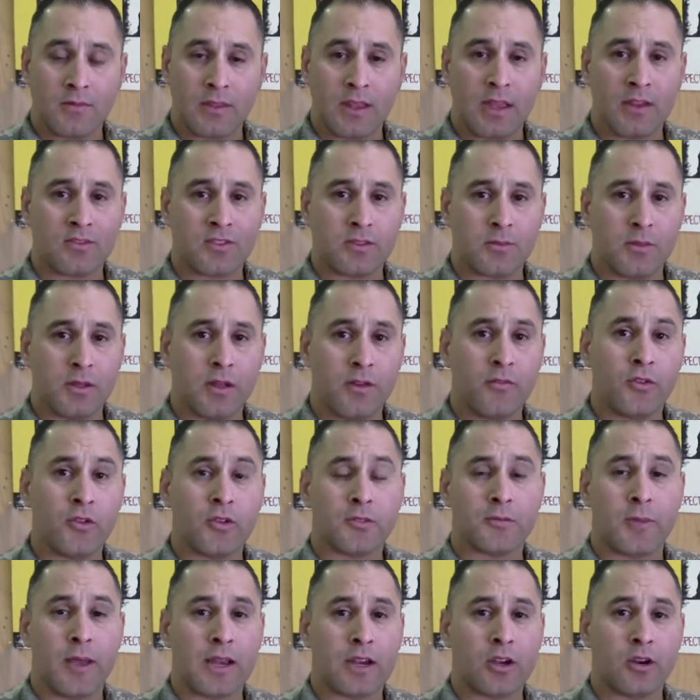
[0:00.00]
have some loved
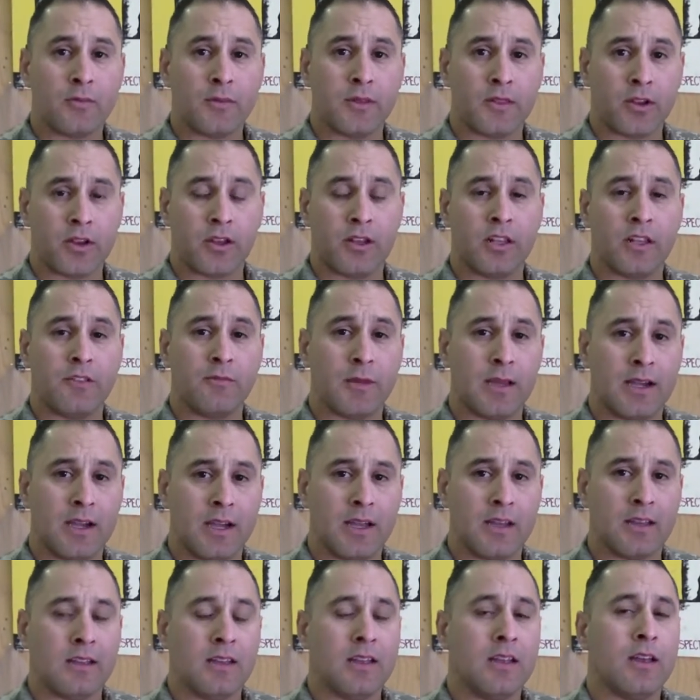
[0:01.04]
ones back home that they're going to leave
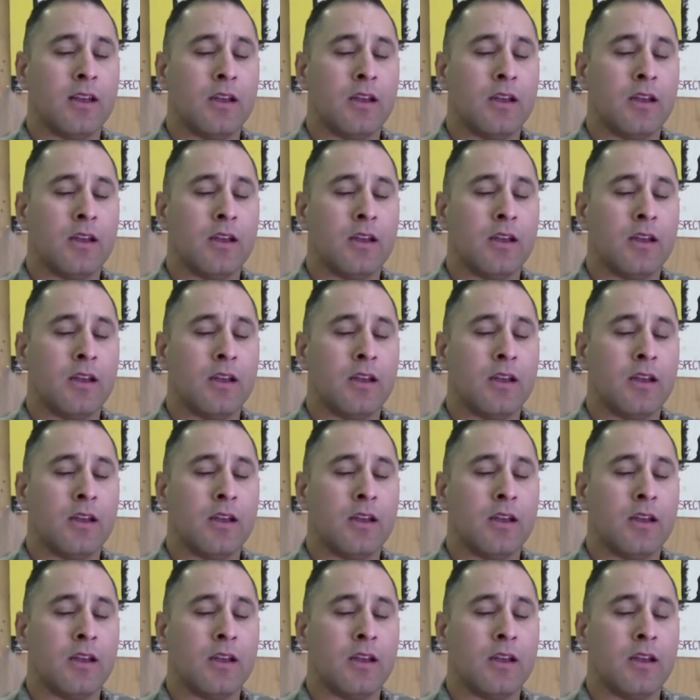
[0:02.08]
behind.